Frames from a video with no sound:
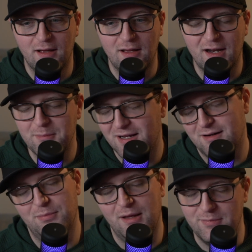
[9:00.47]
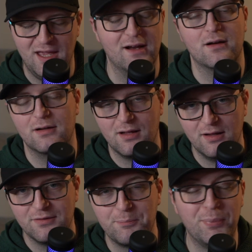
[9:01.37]
and I'm not going to blame the haircut,
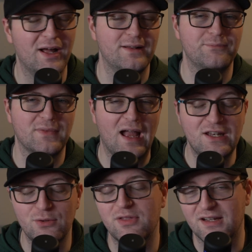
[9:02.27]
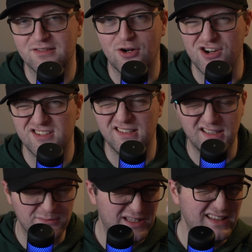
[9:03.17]
guys, but I do think it's cursed a
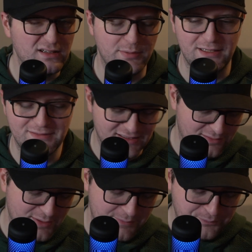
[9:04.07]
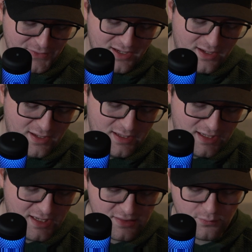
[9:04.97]
little bit.
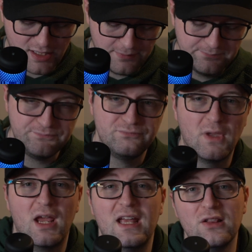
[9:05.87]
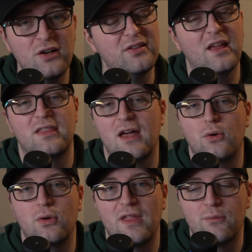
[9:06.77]
Either way, it looks like
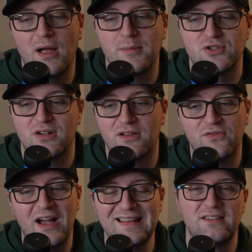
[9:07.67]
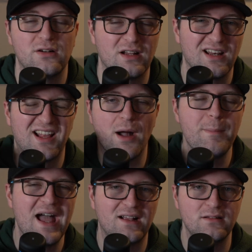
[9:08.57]
that Real Madrid is finally starting to come
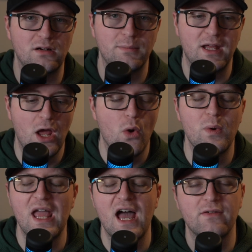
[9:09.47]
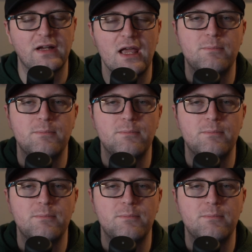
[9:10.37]
back a little bit. We have a